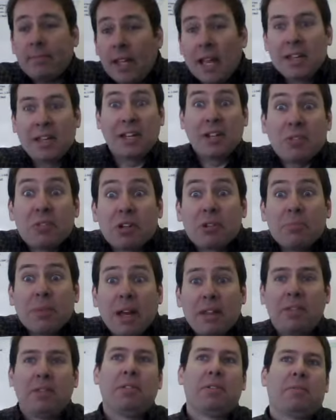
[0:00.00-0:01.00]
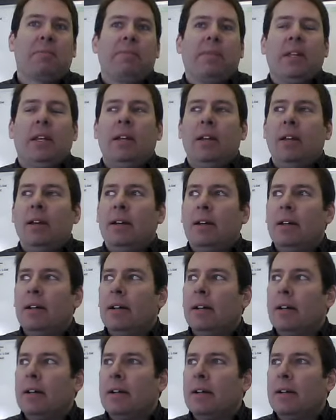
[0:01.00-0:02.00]
again Chris Matthews
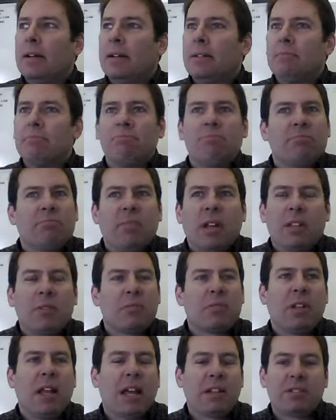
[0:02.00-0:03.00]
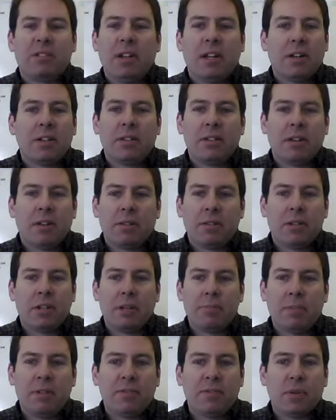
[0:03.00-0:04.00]
uh, last night or the, or the,
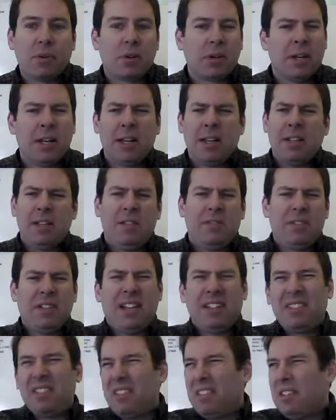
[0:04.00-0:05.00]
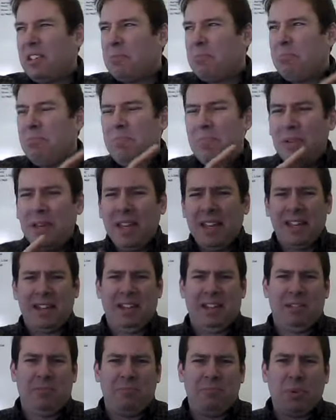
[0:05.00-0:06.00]
night before. You've got these
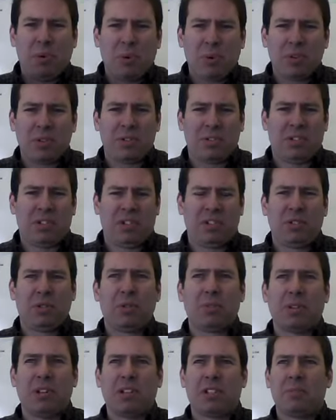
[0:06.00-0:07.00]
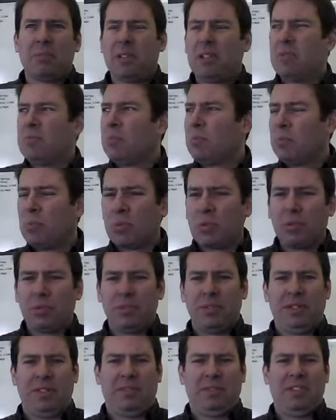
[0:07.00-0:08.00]
big important stories. I mean,
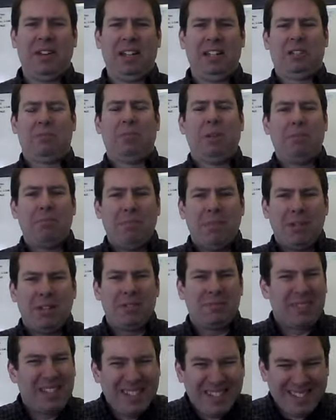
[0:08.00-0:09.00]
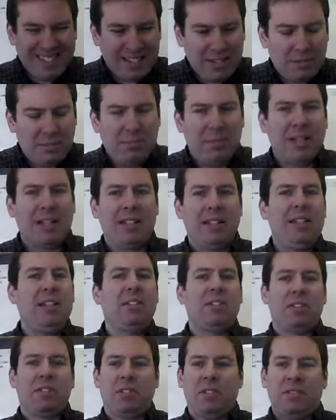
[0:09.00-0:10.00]
world events. I mean, you know, the Middle
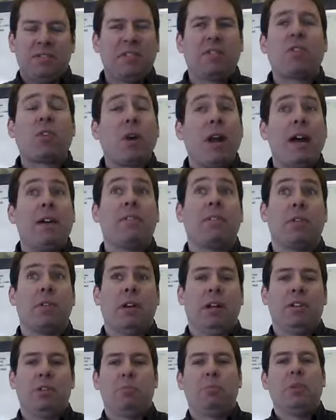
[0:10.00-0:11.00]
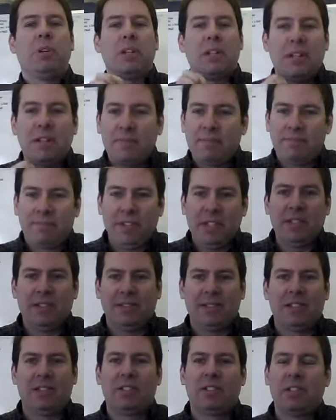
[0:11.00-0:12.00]
East forever has been you
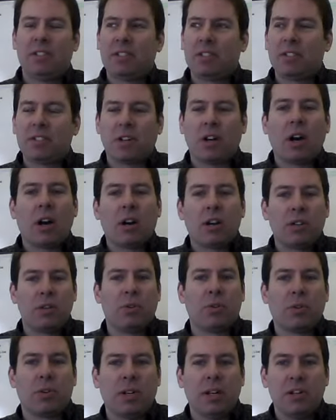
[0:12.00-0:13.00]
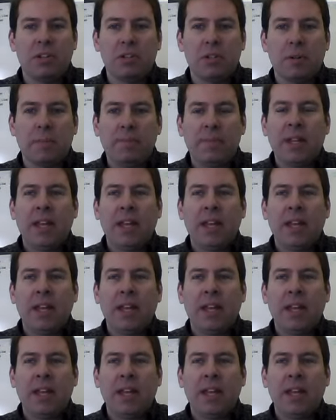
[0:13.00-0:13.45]
know just just such a hardcore issue,